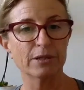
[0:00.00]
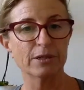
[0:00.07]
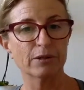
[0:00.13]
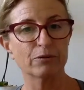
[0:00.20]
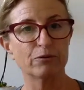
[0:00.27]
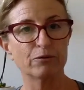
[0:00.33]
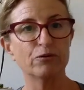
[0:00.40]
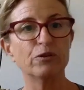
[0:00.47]

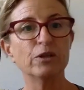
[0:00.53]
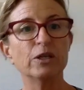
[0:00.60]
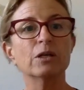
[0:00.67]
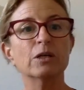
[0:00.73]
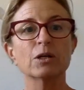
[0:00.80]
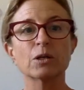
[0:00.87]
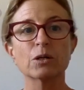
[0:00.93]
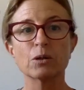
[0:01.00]
of
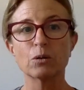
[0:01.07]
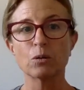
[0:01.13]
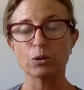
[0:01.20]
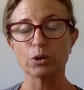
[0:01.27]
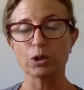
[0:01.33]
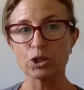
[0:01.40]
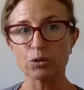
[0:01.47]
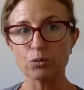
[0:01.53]
fear
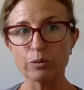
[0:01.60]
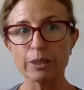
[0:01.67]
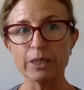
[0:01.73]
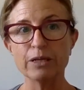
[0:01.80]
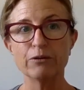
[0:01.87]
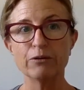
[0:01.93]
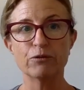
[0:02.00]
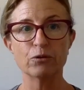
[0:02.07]
or
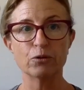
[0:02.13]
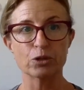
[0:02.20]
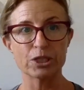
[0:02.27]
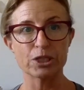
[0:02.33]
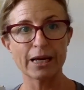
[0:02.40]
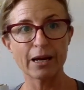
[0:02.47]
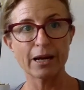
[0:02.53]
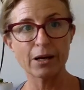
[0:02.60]
grief or
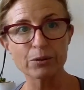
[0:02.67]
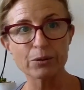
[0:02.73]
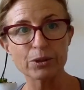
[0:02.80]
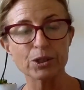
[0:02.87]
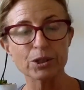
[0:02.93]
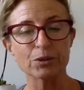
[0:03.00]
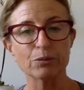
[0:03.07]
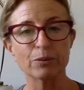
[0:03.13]

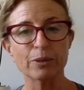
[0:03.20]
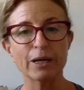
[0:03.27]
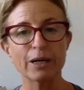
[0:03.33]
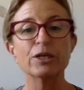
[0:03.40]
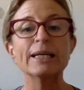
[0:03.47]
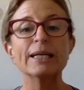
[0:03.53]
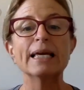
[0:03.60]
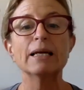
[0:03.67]
terror, whatever
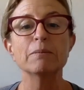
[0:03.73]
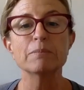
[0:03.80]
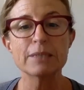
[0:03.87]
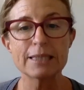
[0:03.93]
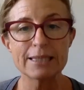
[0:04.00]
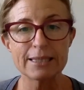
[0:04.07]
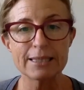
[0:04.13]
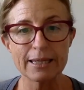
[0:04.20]

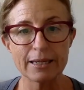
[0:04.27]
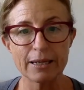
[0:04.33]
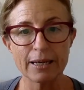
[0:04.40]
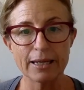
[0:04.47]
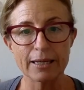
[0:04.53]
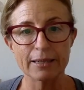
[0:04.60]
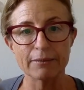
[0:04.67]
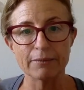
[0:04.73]
names
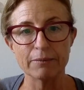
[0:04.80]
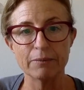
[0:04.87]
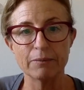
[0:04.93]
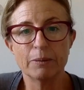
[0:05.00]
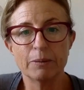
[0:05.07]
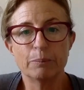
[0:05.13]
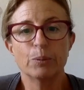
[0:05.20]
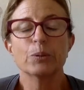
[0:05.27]

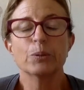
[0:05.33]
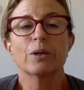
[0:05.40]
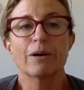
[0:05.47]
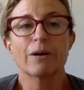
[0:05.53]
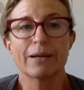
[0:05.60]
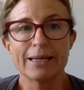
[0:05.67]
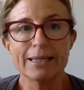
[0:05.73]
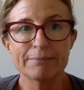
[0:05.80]
we put on
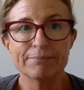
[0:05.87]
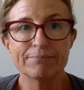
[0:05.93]
it,